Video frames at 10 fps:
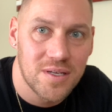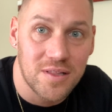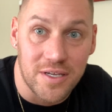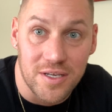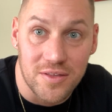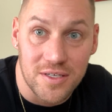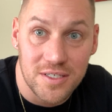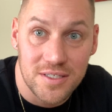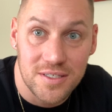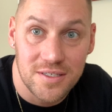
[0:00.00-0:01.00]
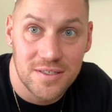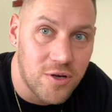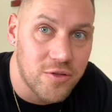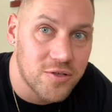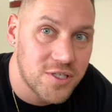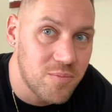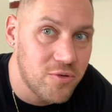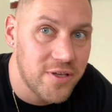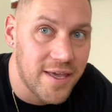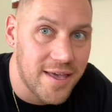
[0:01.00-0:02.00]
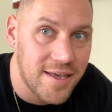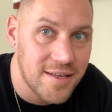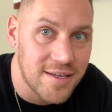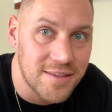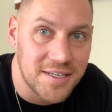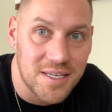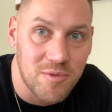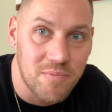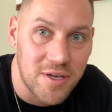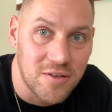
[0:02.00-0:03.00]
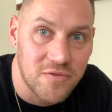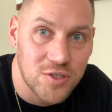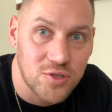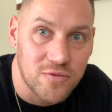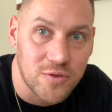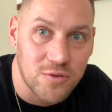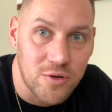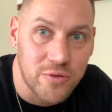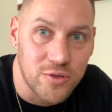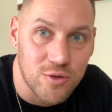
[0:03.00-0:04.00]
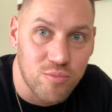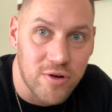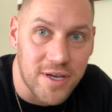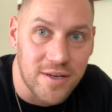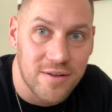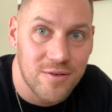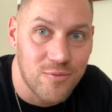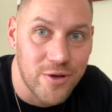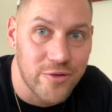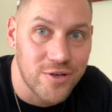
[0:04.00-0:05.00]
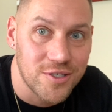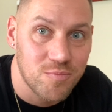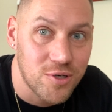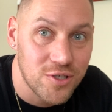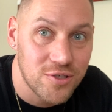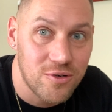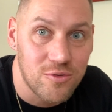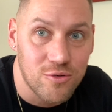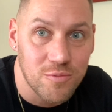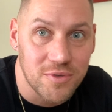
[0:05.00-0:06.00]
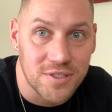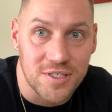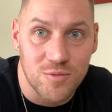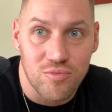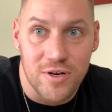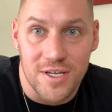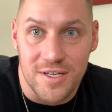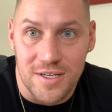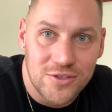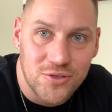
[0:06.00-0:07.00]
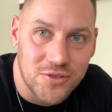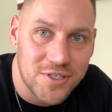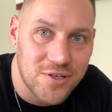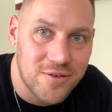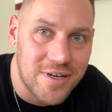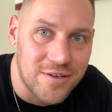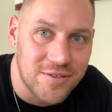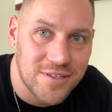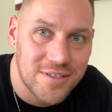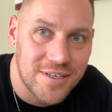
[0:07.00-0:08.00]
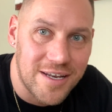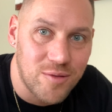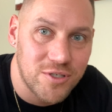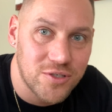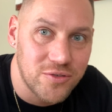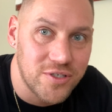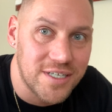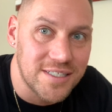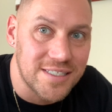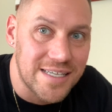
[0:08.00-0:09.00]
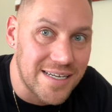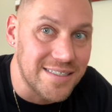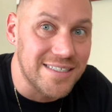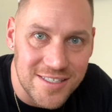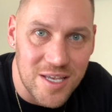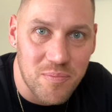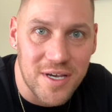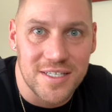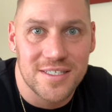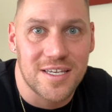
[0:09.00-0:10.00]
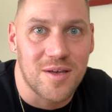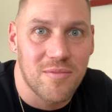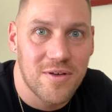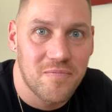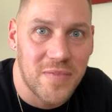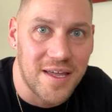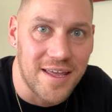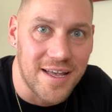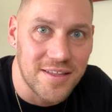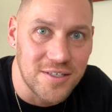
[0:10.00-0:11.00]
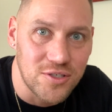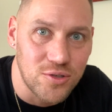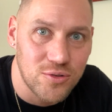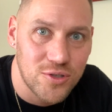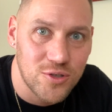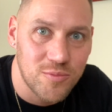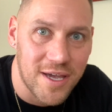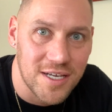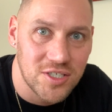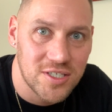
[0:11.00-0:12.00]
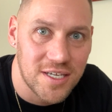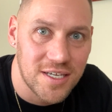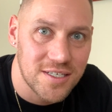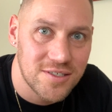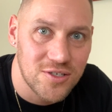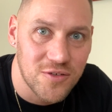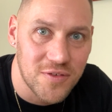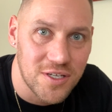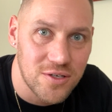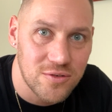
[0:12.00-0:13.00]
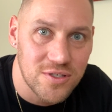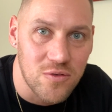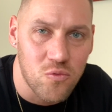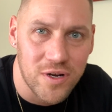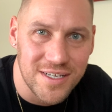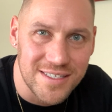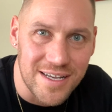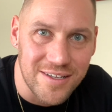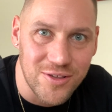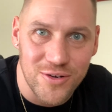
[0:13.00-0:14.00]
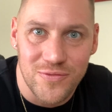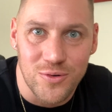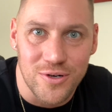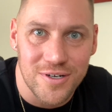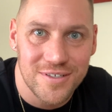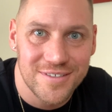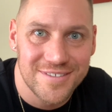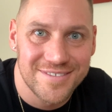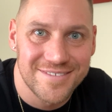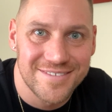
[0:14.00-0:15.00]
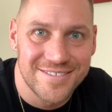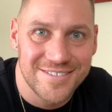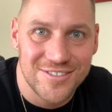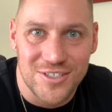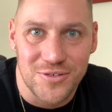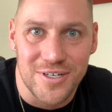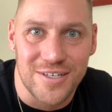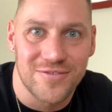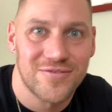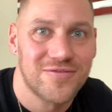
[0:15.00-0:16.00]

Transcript: Like this? Well, they're simple to add and they could be beneficial for growing your brand, whether it's personal or business branding. So stick around and I'll be showing you guys exactly step by step how to add these YouTube hashtags to your videos and what exactly they're for. Stick around.